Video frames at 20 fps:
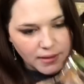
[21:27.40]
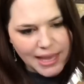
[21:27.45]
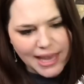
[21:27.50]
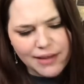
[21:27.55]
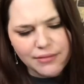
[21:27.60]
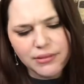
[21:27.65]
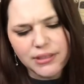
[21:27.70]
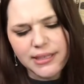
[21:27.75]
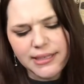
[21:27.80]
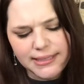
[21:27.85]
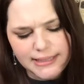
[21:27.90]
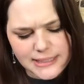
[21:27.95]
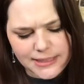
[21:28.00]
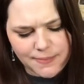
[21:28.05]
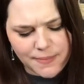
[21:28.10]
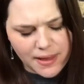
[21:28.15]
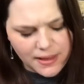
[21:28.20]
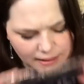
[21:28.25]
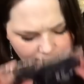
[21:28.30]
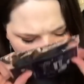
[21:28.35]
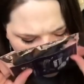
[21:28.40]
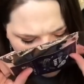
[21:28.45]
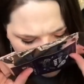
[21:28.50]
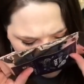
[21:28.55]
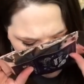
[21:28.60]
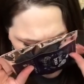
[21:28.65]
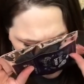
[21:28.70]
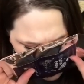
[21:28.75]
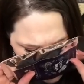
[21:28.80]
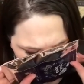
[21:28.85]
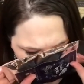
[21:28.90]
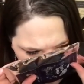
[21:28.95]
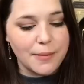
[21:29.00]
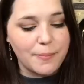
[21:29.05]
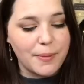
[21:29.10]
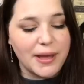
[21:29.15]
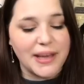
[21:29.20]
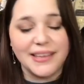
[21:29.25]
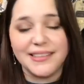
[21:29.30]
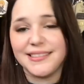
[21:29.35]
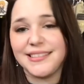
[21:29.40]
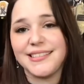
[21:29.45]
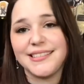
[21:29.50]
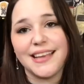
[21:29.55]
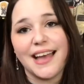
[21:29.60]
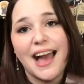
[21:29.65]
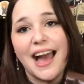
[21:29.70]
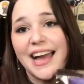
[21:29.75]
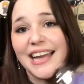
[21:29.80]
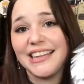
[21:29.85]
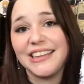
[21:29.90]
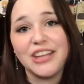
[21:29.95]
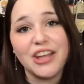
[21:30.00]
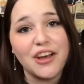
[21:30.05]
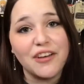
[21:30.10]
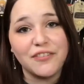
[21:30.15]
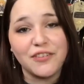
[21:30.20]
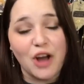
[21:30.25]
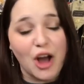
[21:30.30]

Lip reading: Can't really smell it, but I love